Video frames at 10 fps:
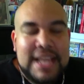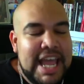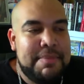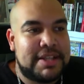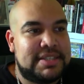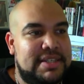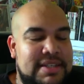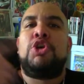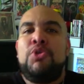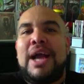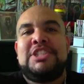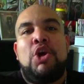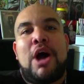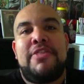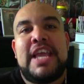Damn it. So you guys
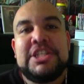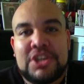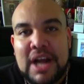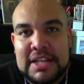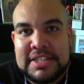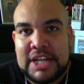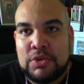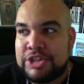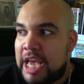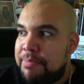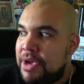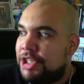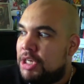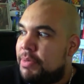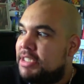know how the Intercontinental
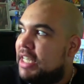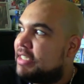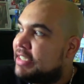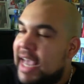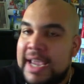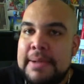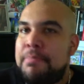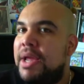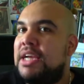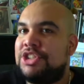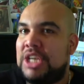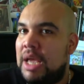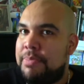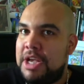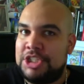Championship is the second biggest
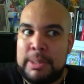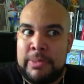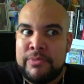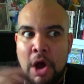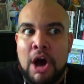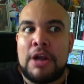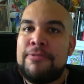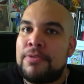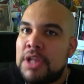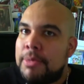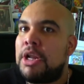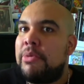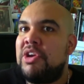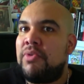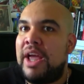championship in all of
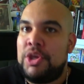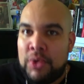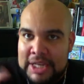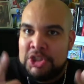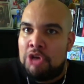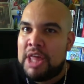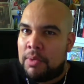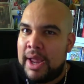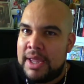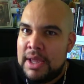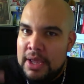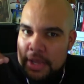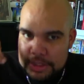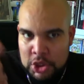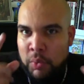WWE, right? You guys know that, right?
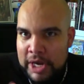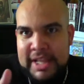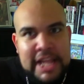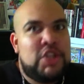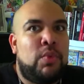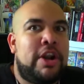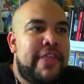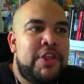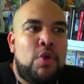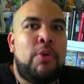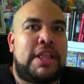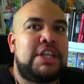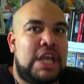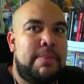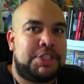So what are they doing with
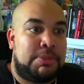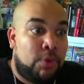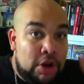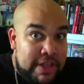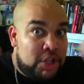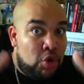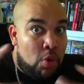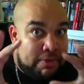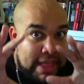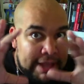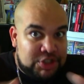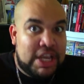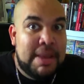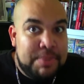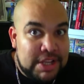that championship? What are they doing with that
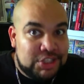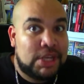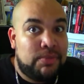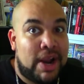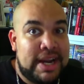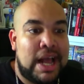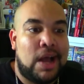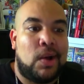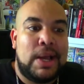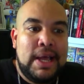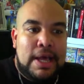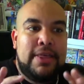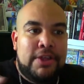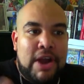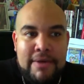championship right now?
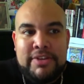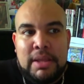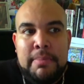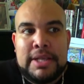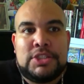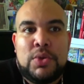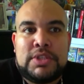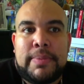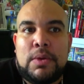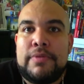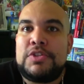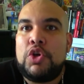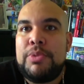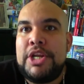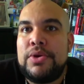They're having The Miz do something with
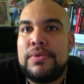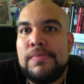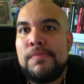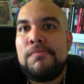Scooby-Doo.